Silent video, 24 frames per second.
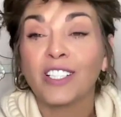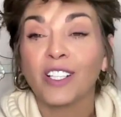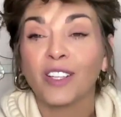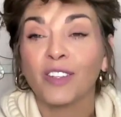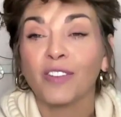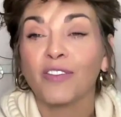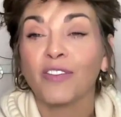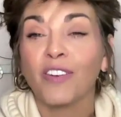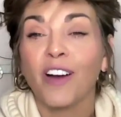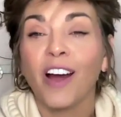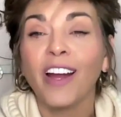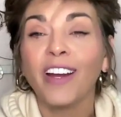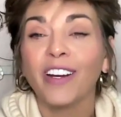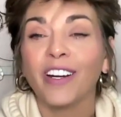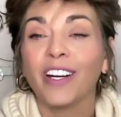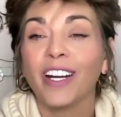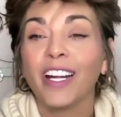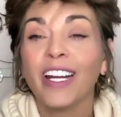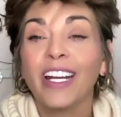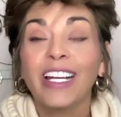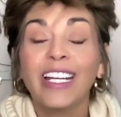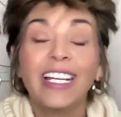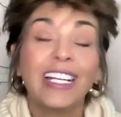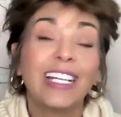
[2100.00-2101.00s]
to the fire
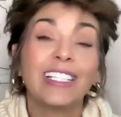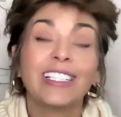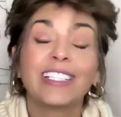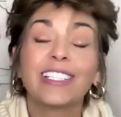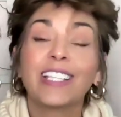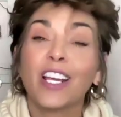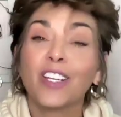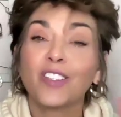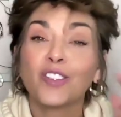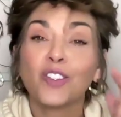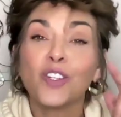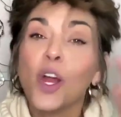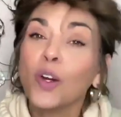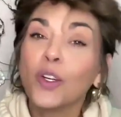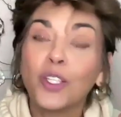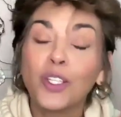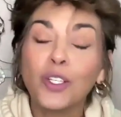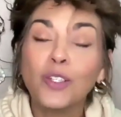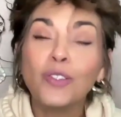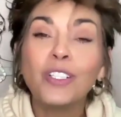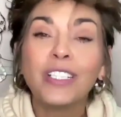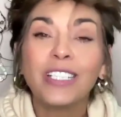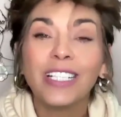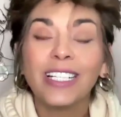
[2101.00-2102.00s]
and says, no,
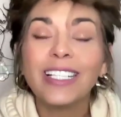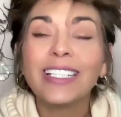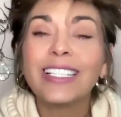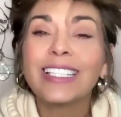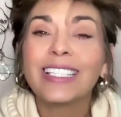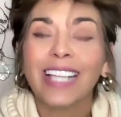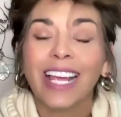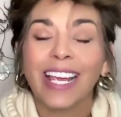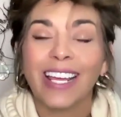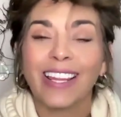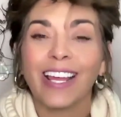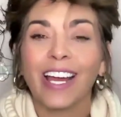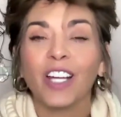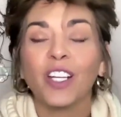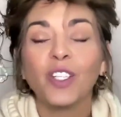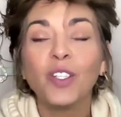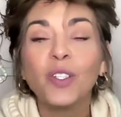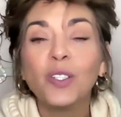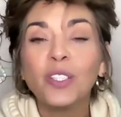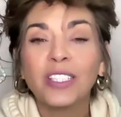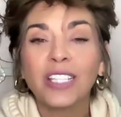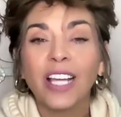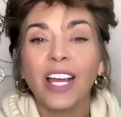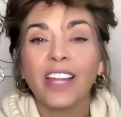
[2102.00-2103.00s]
you did say that.
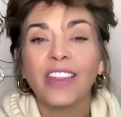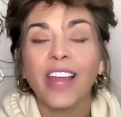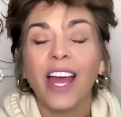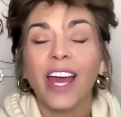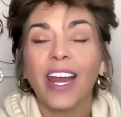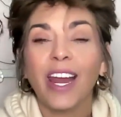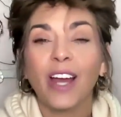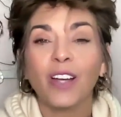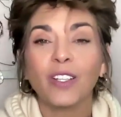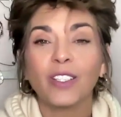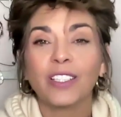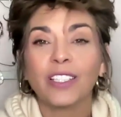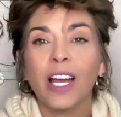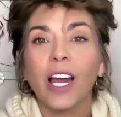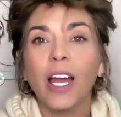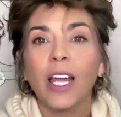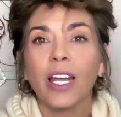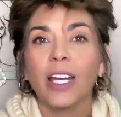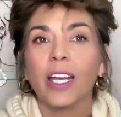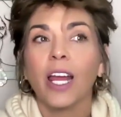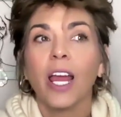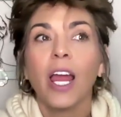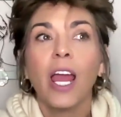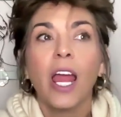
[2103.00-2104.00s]
You said that
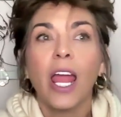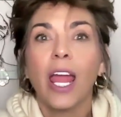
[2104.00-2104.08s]
outside.